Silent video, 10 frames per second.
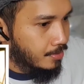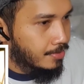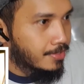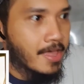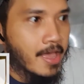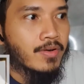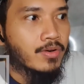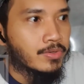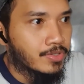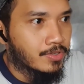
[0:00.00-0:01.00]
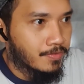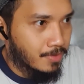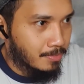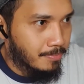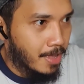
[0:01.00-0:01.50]
in the Narrows
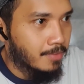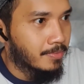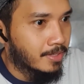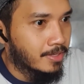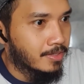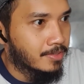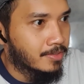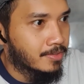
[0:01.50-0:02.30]
from Batman Begins.